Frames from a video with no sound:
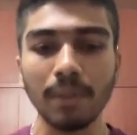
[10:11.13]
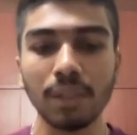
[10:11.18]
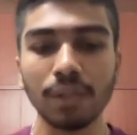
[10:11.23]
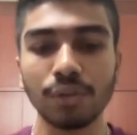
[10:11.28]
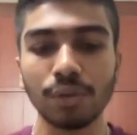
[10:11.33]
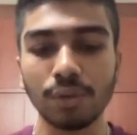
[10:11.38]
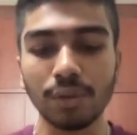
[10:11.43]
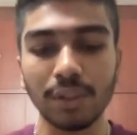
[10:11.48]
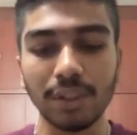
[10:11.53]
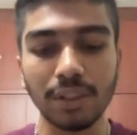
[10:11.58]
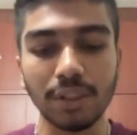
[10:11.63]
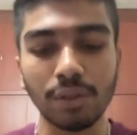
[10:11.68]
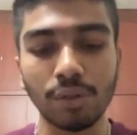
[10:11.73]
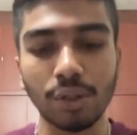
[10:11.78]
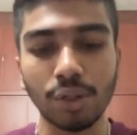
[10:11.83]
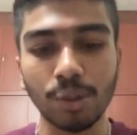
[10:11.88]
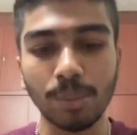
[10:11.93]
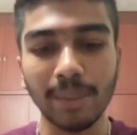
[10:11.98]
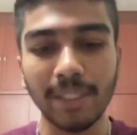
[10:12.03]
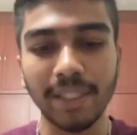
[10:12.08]
So this is
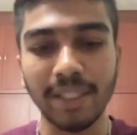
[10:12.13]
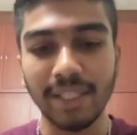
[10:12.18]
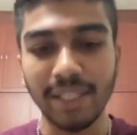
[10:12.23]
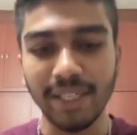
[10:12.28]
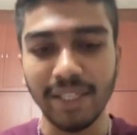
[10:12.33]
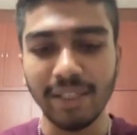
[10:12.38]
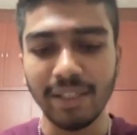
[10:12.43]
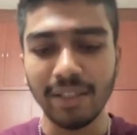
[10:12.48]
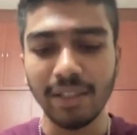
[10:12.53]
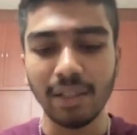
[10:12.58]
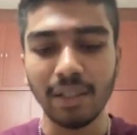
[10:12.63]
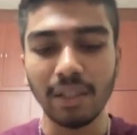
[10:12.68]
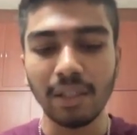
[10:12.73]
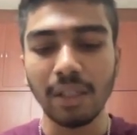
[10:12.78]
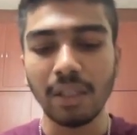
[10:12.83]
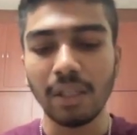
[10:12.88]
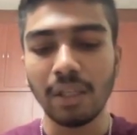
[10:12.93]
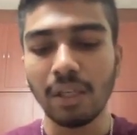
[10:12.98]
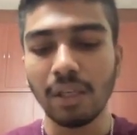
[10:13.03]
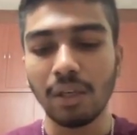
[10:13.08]
going to be an int
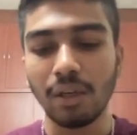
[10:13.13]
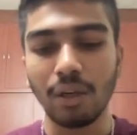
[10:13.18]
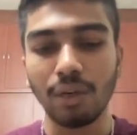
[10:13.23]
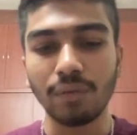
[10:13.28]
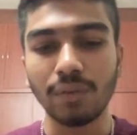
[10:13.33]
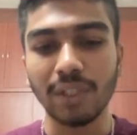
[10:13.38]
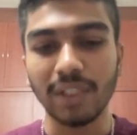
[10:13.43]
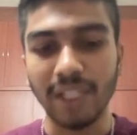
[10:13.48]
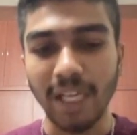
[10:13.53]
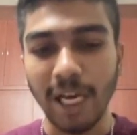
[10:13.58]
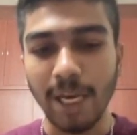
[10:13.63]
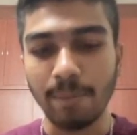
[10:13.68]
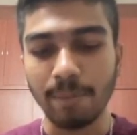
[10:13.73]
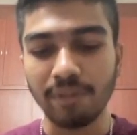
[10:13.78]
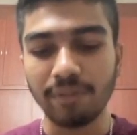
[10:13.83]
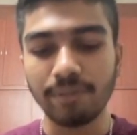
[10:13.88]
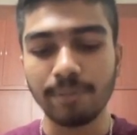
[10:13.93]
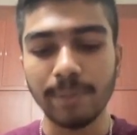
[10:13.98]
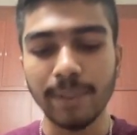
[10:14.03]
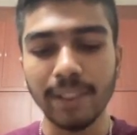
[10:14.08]
of the type
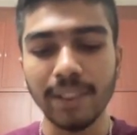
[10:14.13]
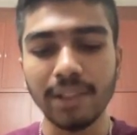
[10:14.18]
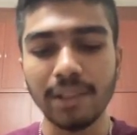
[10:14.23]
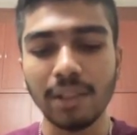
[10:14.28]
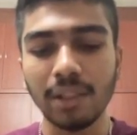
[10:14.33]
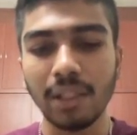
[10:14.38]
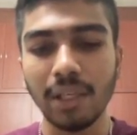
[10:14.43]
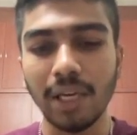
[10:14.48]
of piece